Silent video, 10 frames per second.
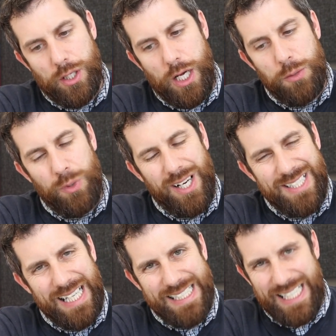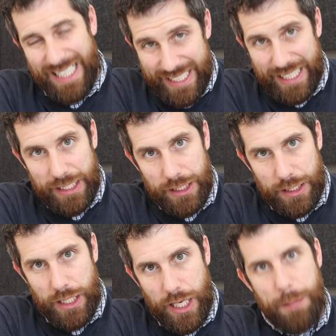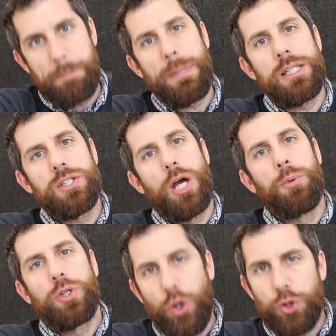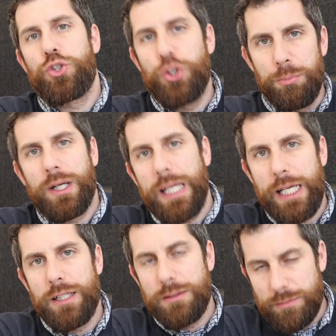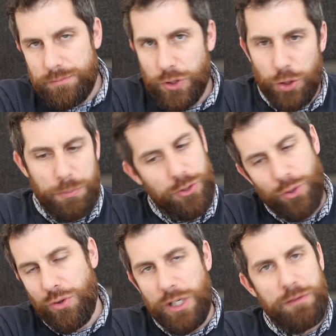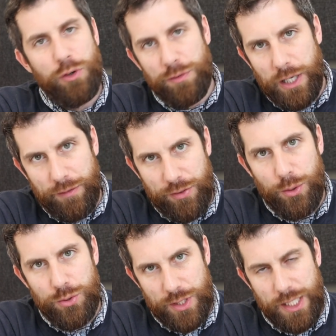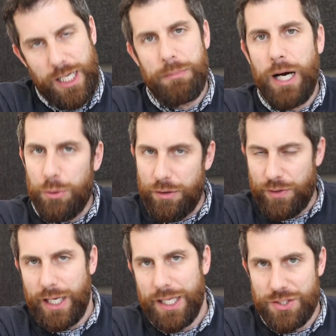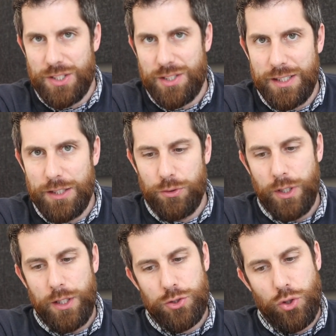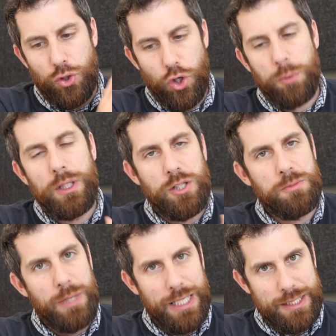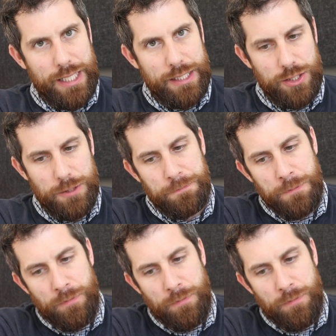and when I say tie-in, it means it would cost you money, could be $2,000, $3,000, $4,000, $5,000 to come out of that existing deal. So it normally doesn't make sense.